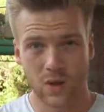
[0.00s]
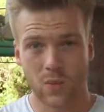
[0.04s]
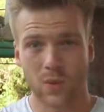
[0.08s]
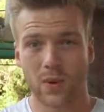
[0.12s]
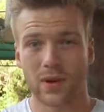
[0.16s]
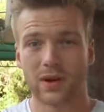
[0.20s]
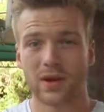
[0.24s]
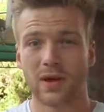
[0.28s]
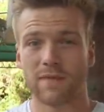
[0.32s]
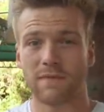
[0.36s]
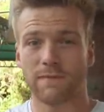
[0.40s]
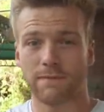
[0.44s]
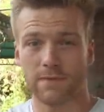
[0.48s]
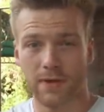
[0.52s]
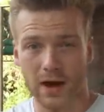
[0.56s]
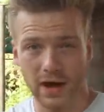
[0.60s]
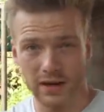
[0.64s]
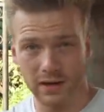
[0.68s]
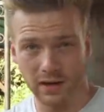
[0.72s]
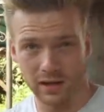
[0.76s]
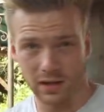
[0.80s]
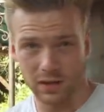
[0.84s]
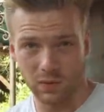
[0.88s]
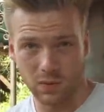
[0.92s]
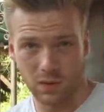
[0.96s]
when they
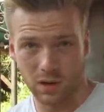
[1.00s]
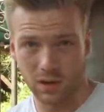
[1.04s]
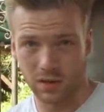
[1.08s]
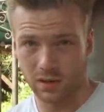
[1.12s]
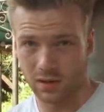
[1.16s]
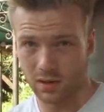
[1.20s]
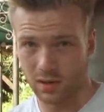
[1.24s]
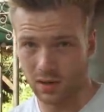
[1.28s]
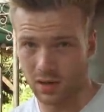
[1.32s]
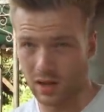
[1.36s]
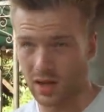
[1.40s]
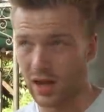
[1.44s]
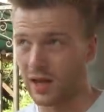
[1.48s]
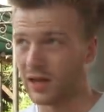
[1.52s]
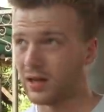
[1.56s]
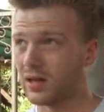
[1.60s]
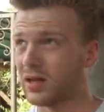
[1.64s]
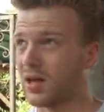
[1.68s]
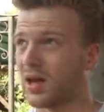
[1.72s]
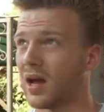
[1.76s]
finally won and he